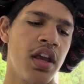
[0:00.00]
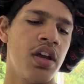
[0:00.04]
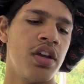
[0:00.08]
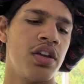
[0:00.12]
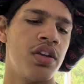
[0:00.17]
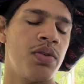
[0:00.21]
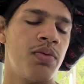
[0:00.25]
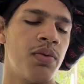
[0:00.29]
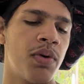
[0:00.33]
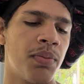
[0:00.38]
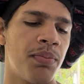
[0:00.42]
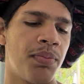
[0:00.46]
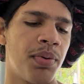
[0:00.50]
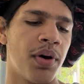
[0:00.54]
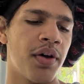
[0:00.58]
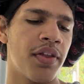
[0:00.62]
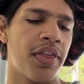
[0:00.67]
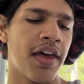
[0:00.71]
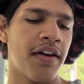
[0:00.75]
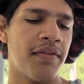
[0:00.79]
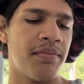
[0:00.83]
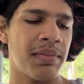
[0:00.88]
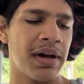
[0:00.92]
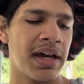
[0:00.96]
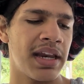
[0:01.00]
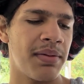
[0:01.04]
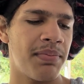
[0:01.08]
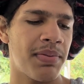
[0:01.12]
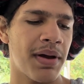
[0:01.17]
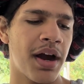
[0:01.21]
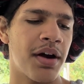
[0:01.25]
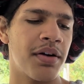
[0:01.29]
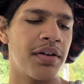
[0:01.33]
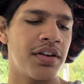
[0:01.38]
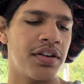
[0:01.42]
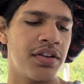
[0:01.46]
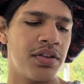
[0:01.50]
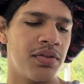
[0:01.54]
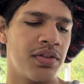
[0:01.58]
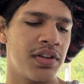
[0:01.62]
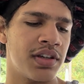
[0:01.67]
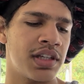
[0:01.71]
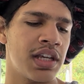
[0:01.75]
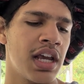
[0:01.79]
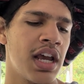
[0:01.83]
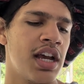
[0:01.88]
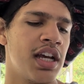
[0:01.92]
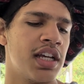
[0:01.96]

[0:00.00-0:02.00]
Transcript: You will both have mighty power to do this.